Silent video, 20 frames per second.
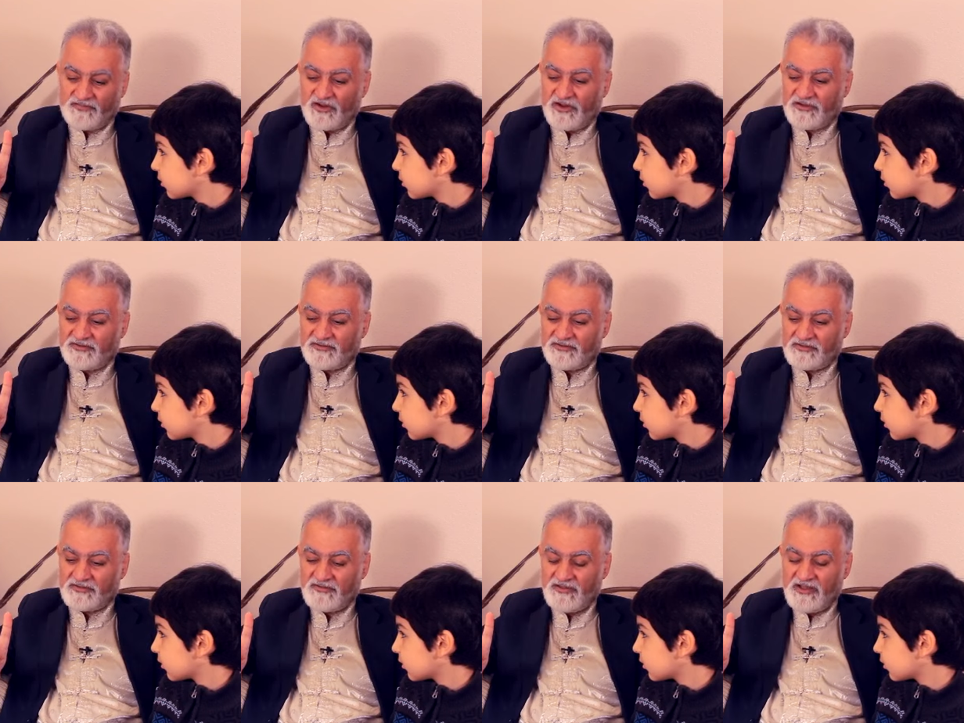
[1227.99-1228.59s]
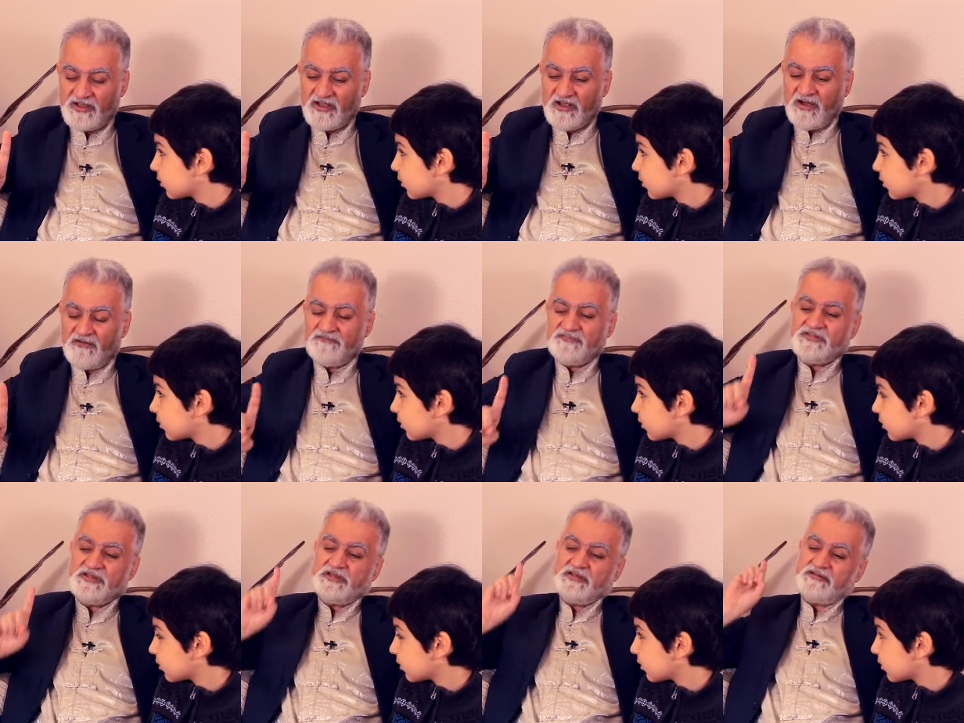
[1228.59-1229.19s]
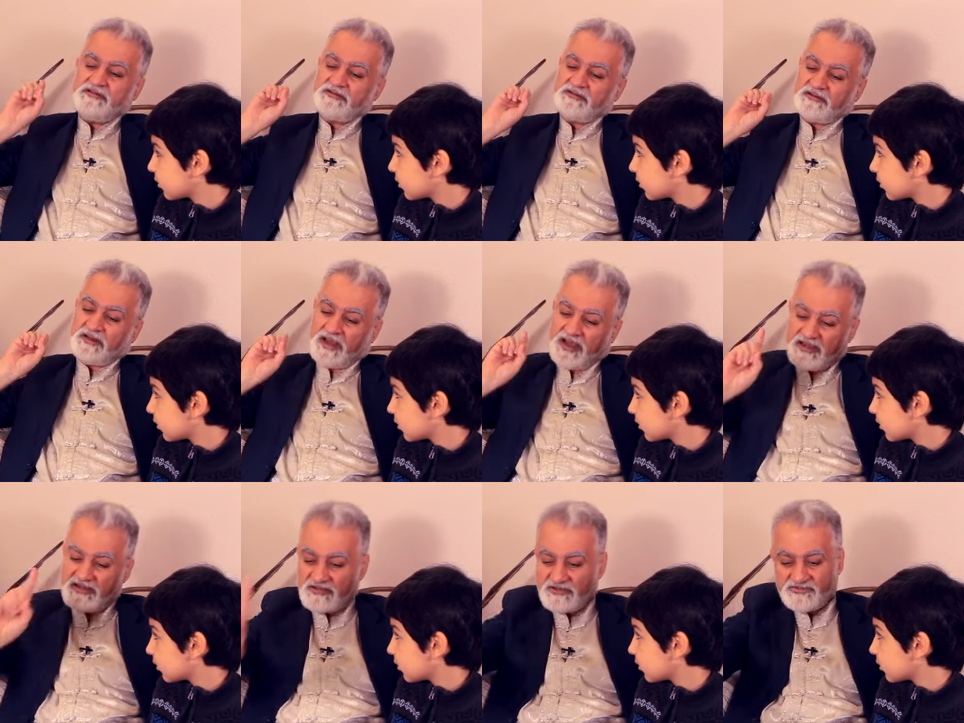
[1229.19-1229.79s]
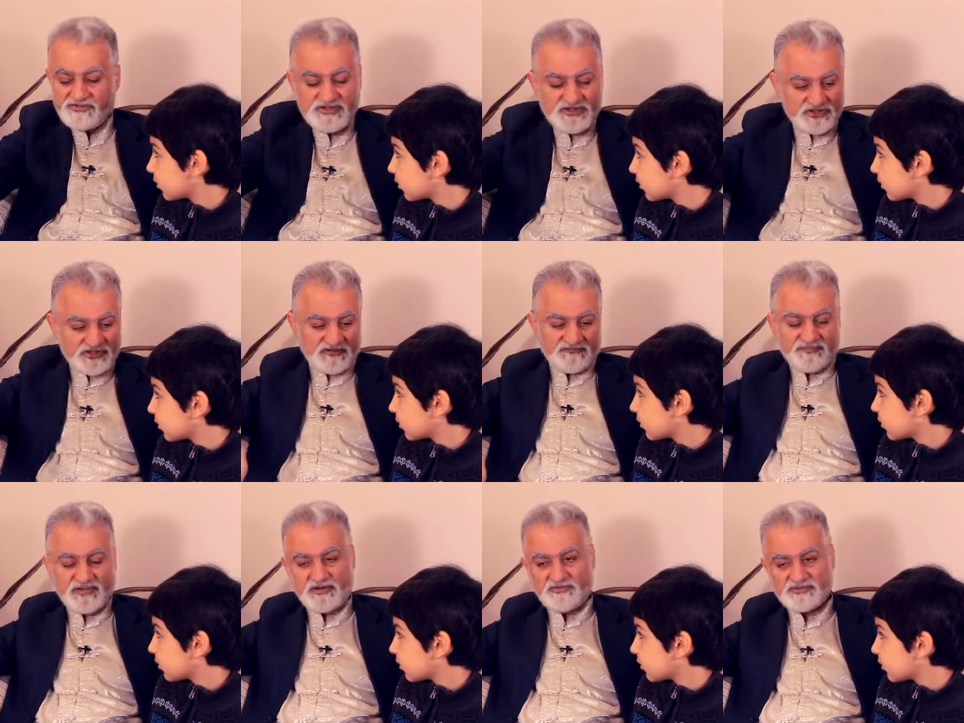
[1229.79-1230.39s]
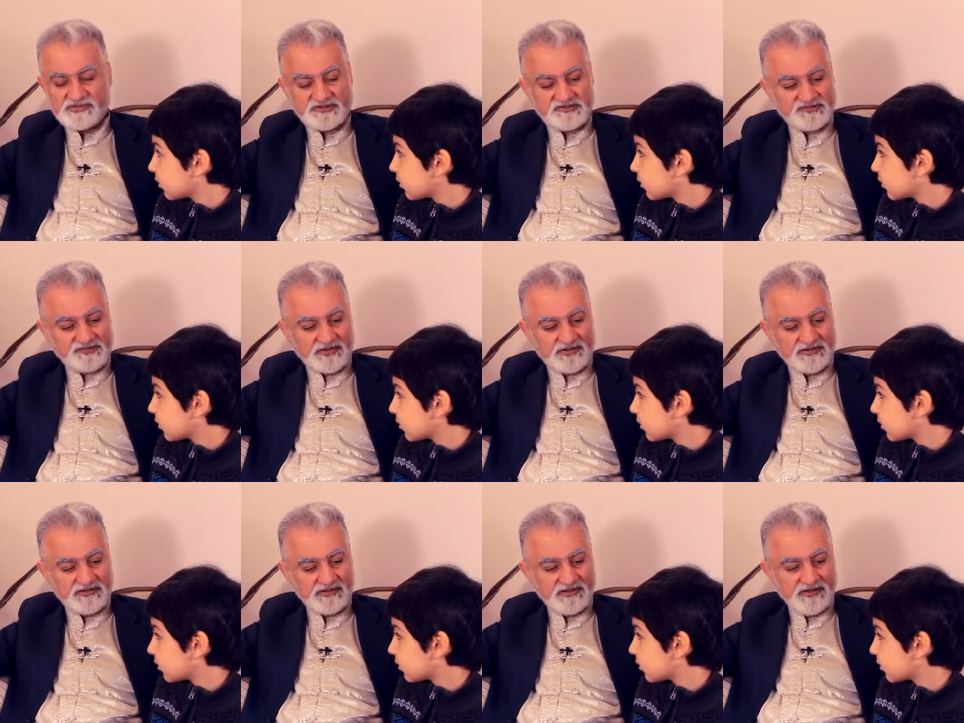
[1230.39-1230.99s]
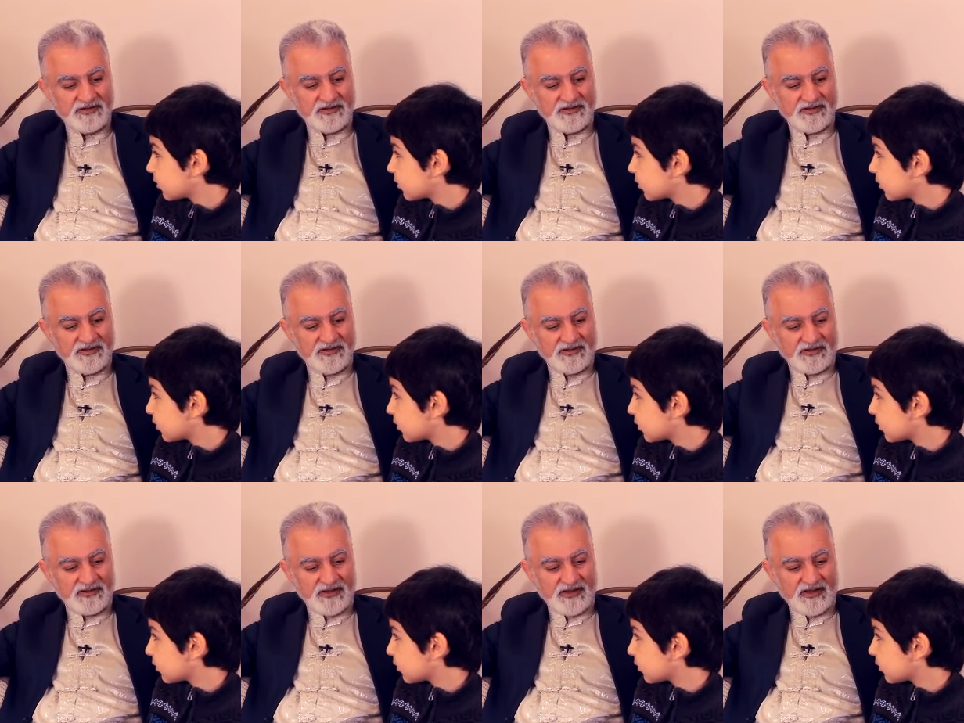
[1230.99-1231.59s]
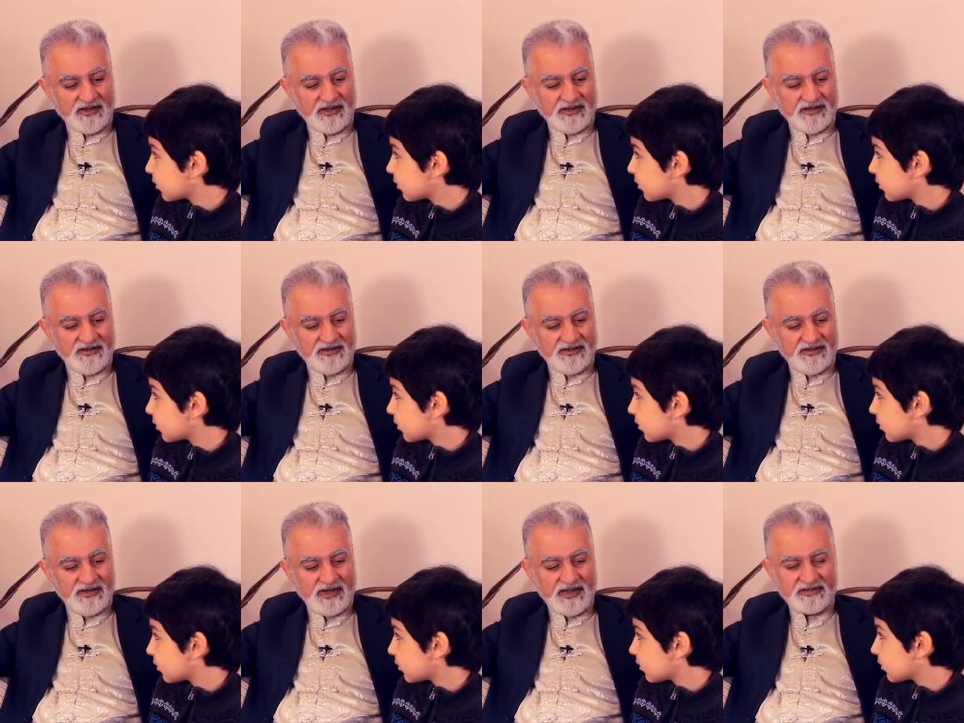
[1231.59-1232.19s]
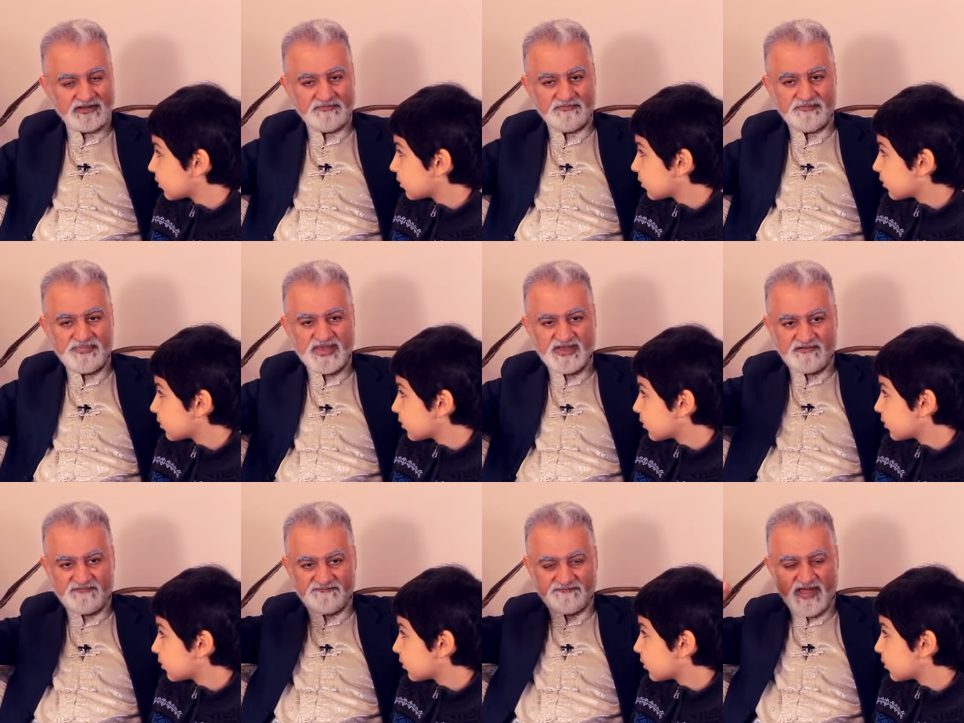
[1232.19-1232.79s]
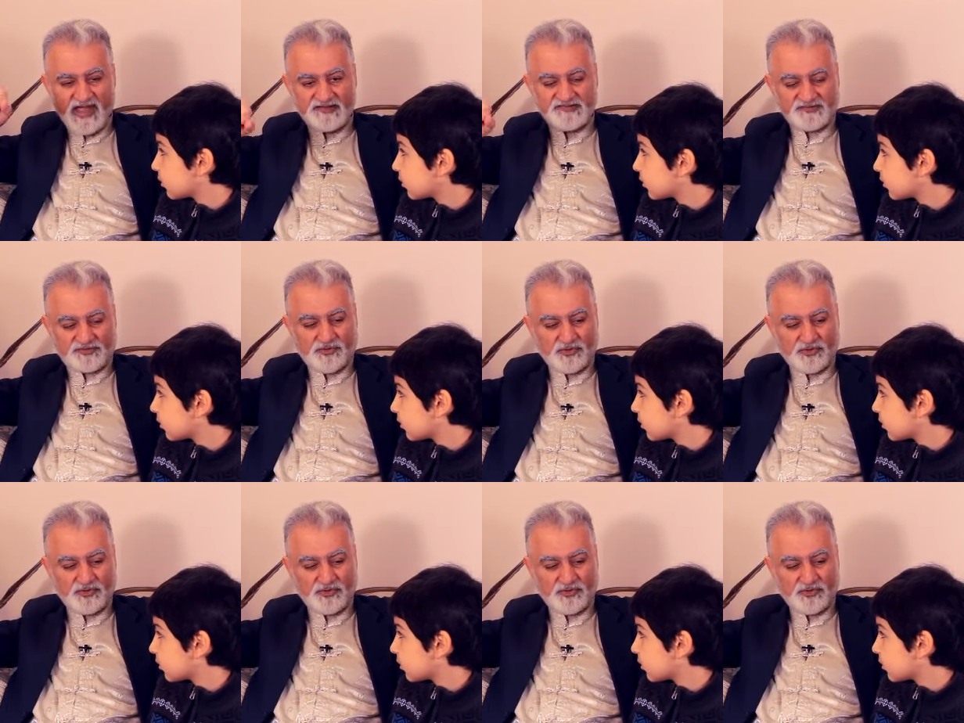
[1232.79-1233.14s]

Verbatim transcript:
Speaker 1: a hundred, of the entire region of Baluchistan. And he had a big, fast